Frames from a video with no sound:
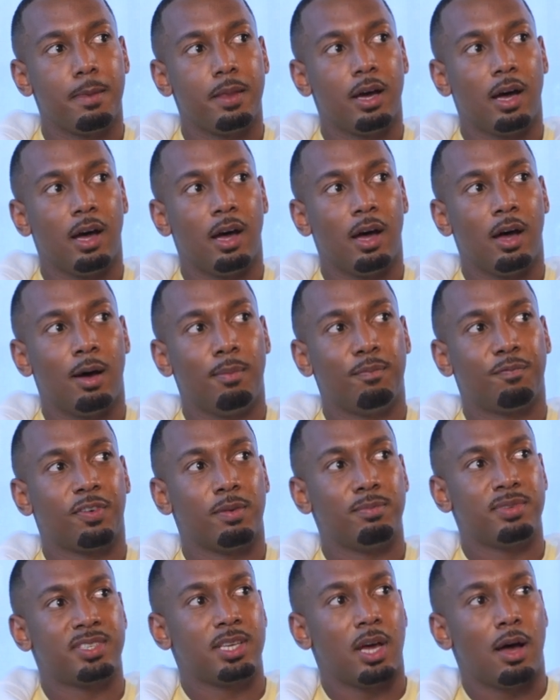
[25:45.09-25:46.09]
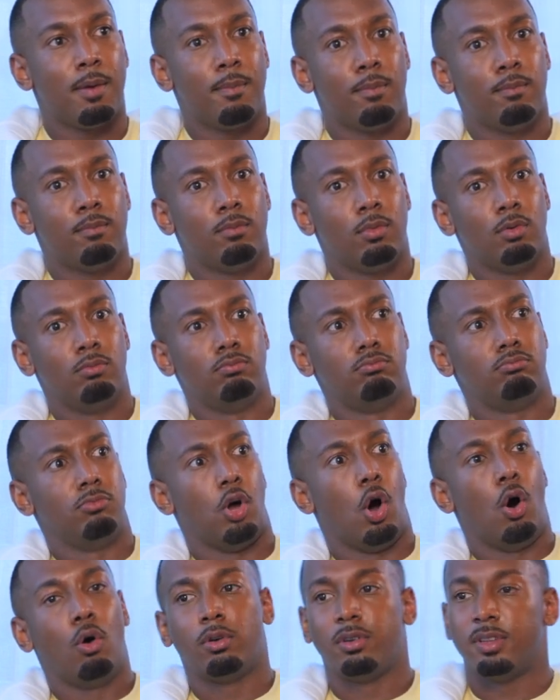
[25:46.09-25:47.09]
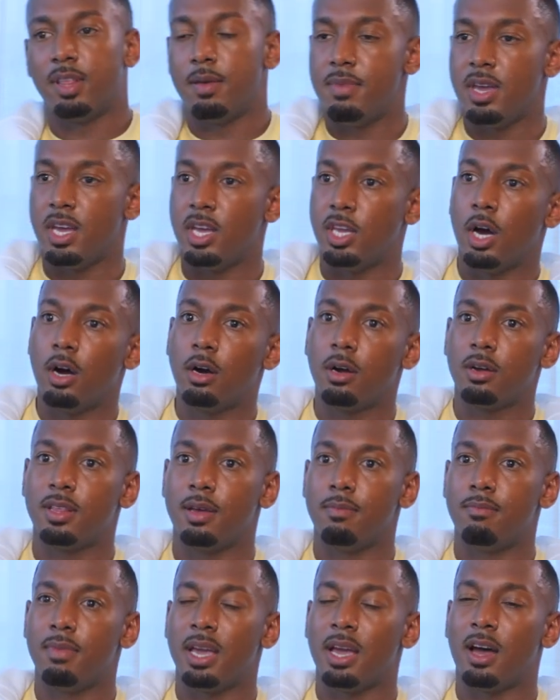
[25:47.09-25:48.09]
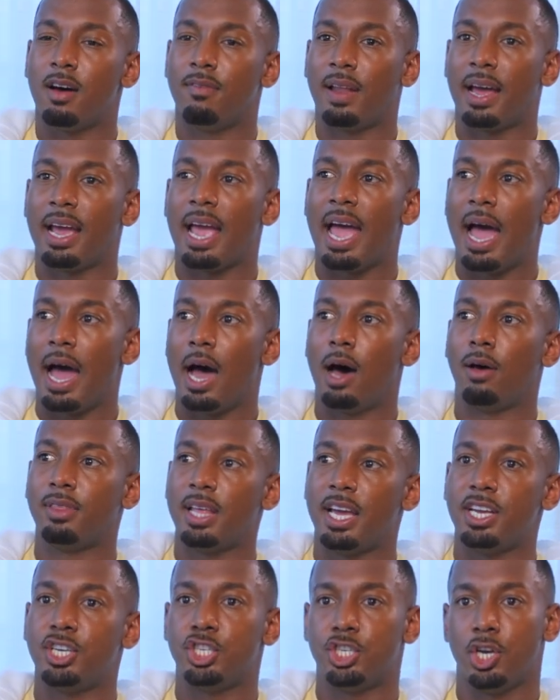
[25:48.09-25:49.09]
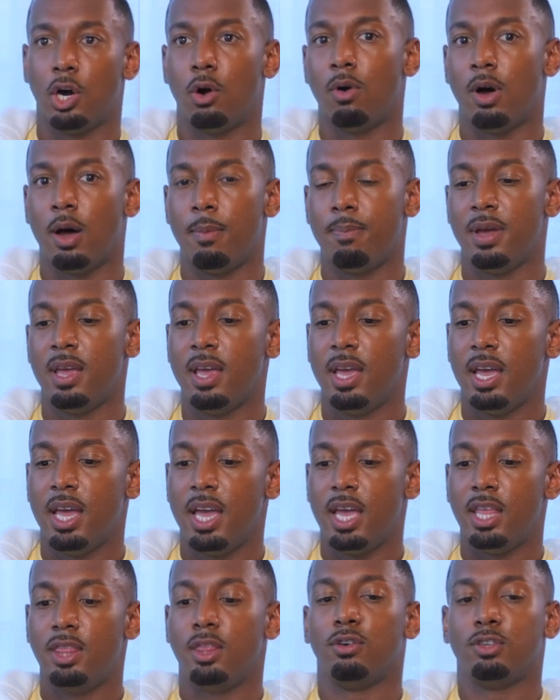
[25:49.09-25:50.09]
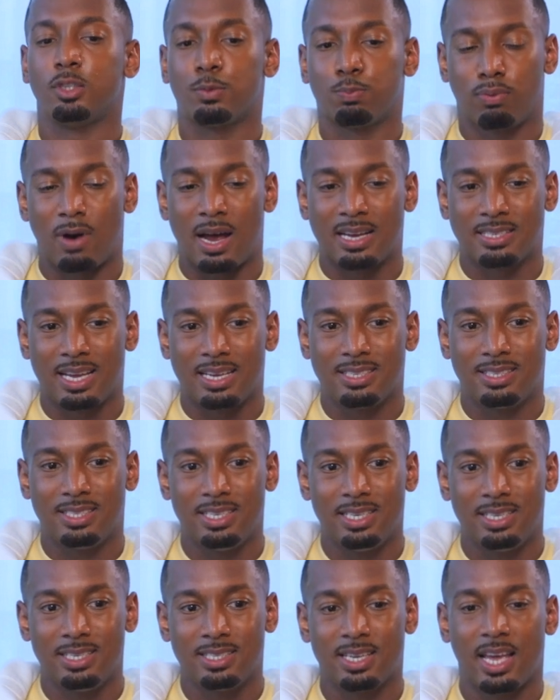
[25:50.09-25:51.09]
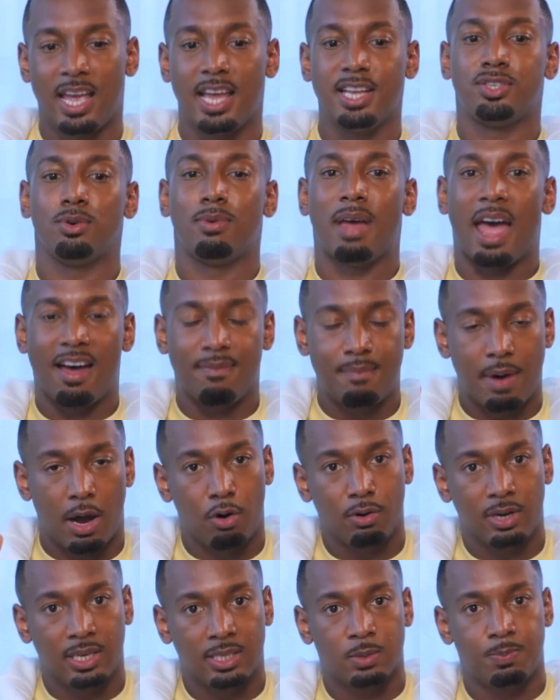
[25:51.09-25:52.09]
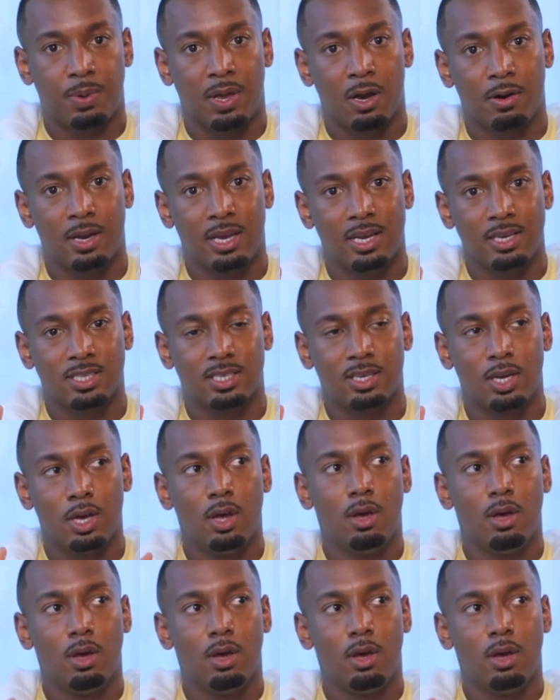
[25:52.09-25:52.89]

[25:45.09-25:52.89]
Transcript: from some older than me, younger than me, of like how they show up in those processes, and to have my own experience